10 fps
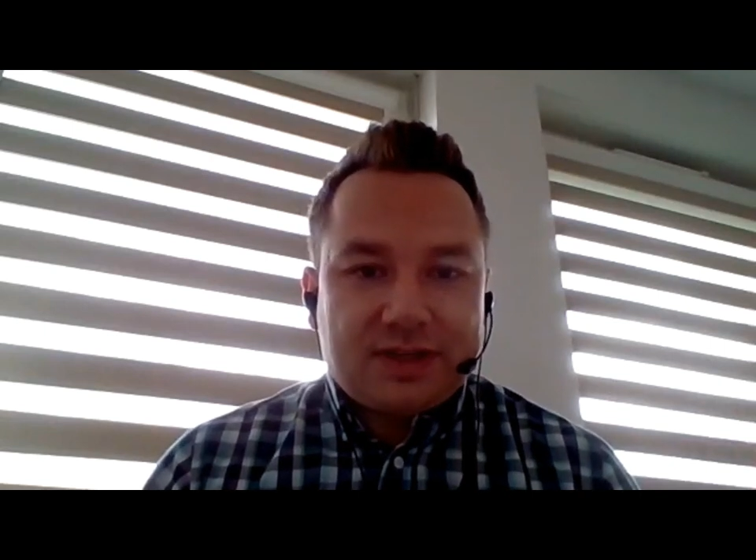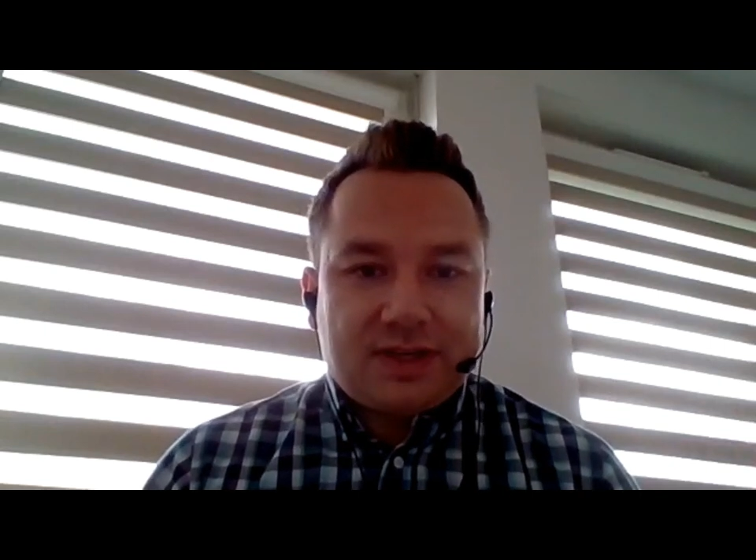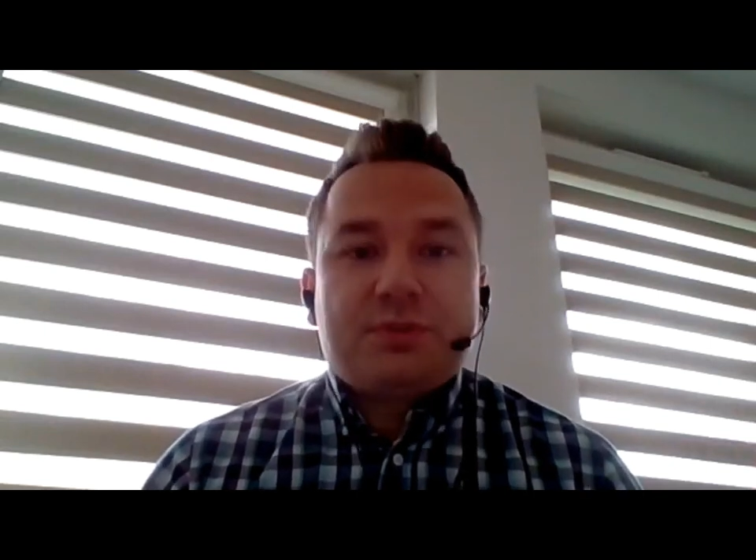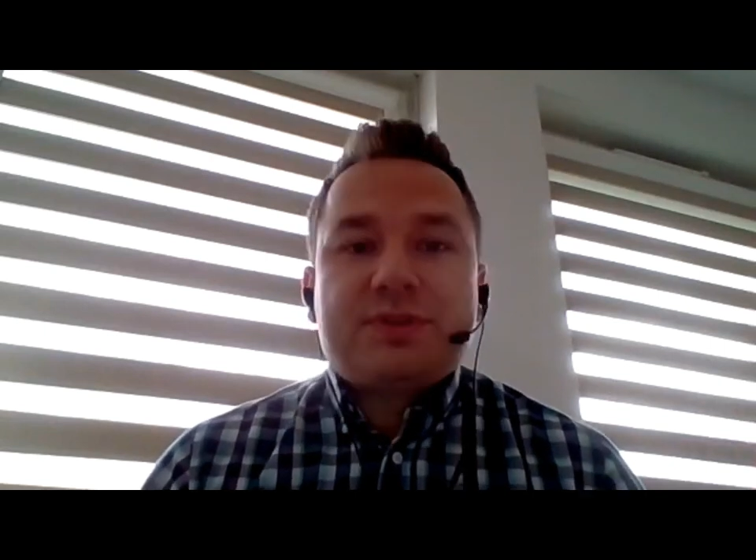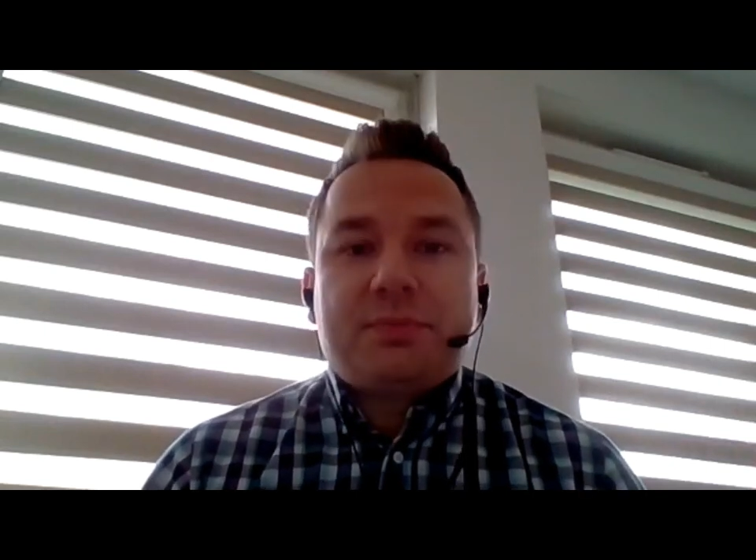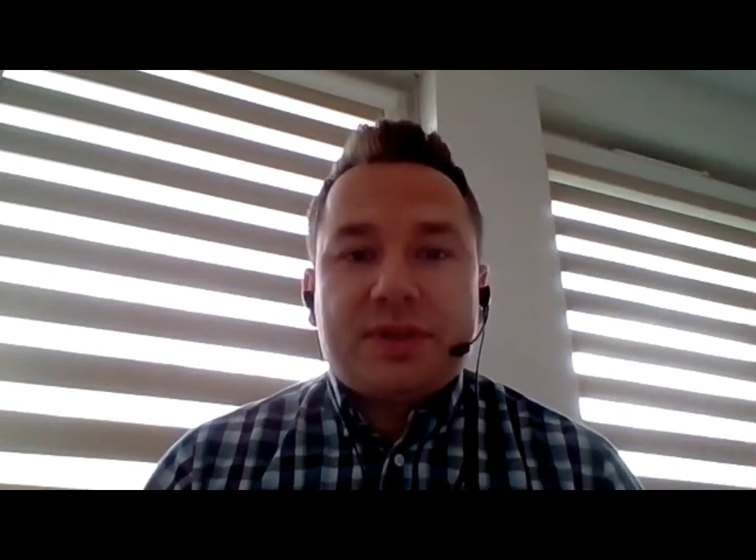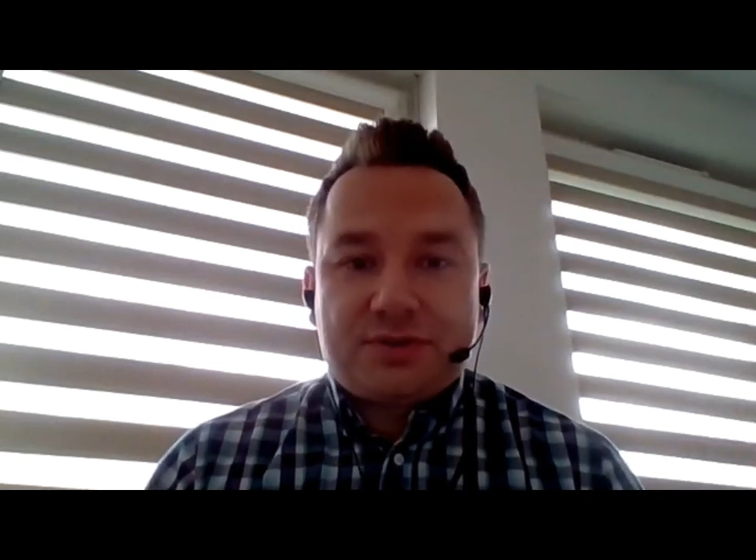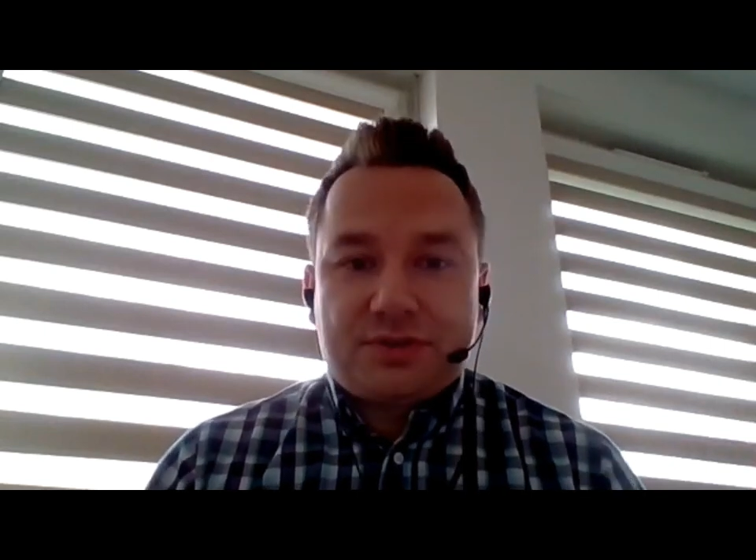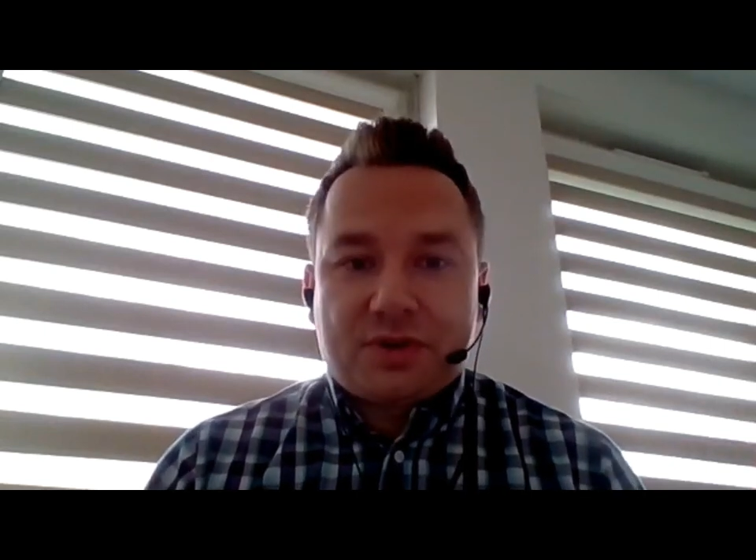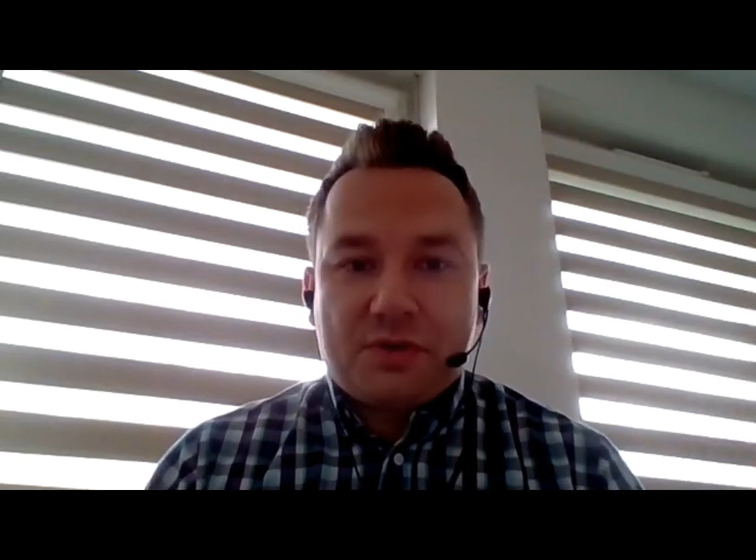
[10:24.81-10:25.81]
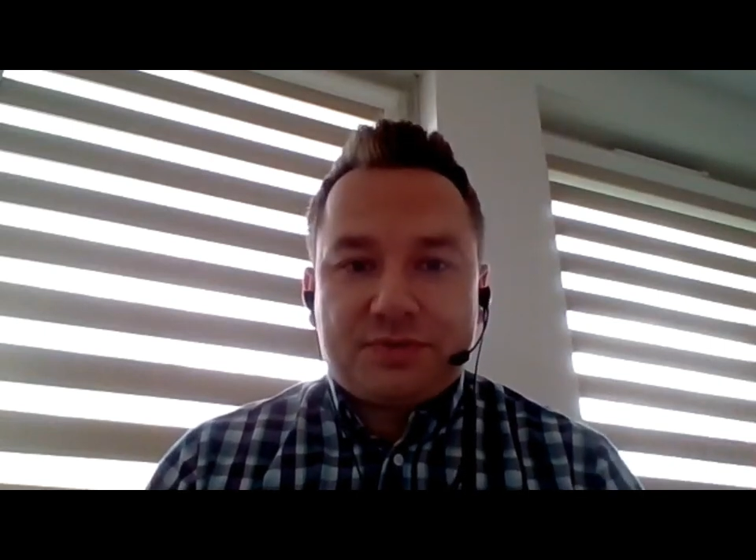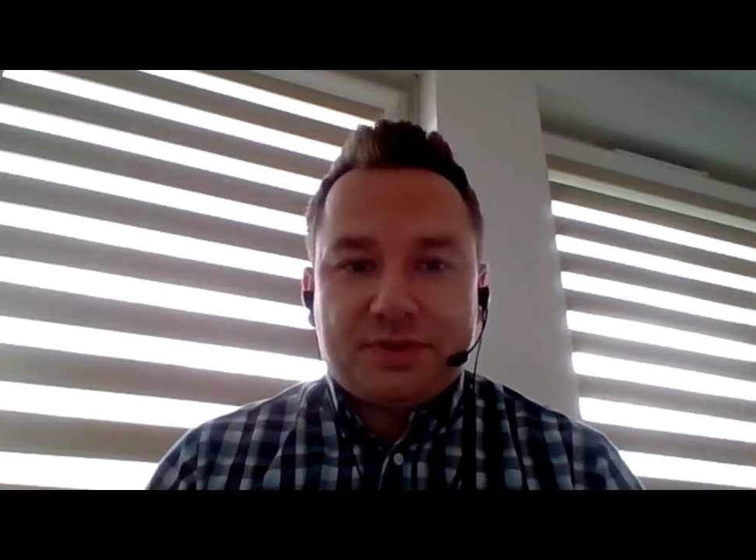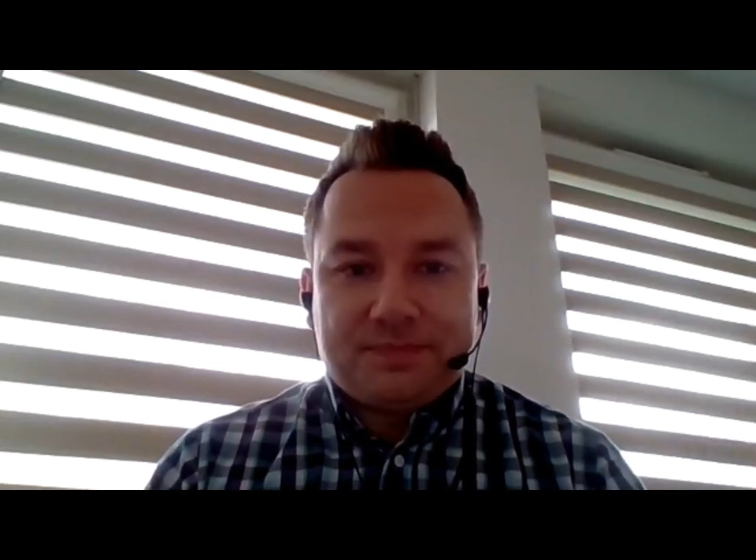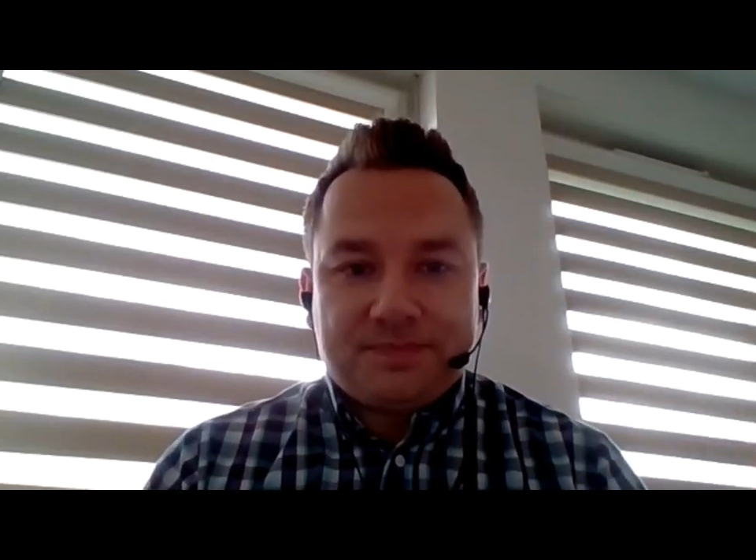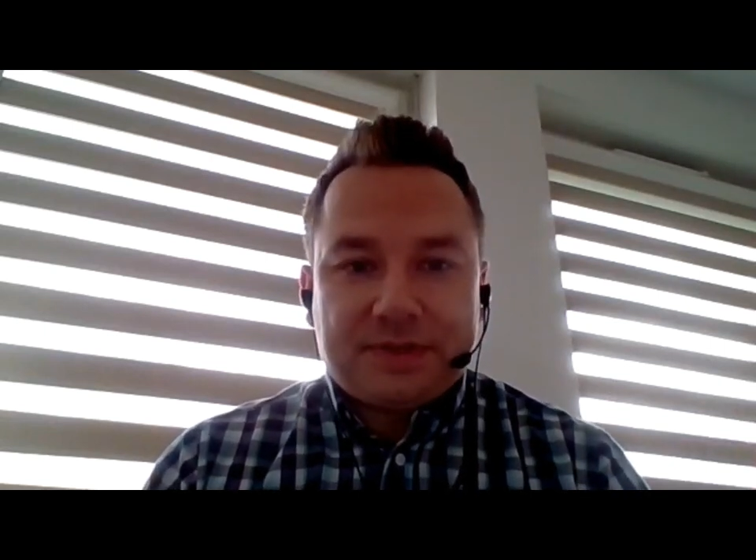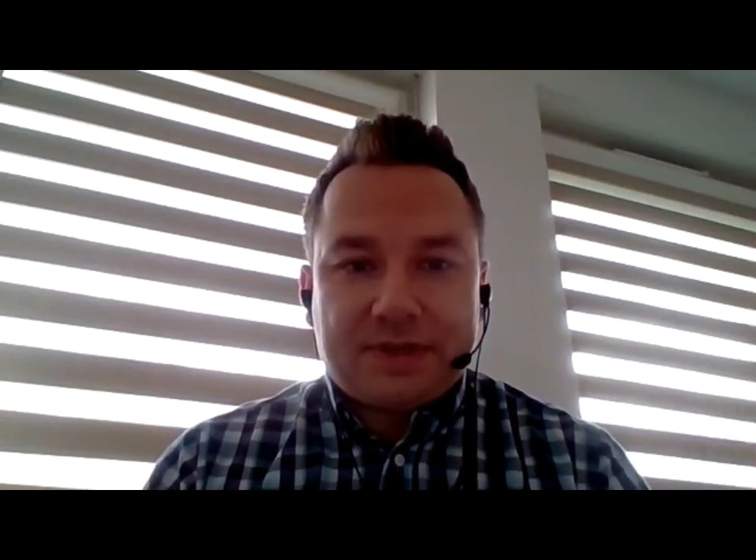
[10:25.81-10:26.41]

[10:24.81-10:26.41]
It was a pleasure to host you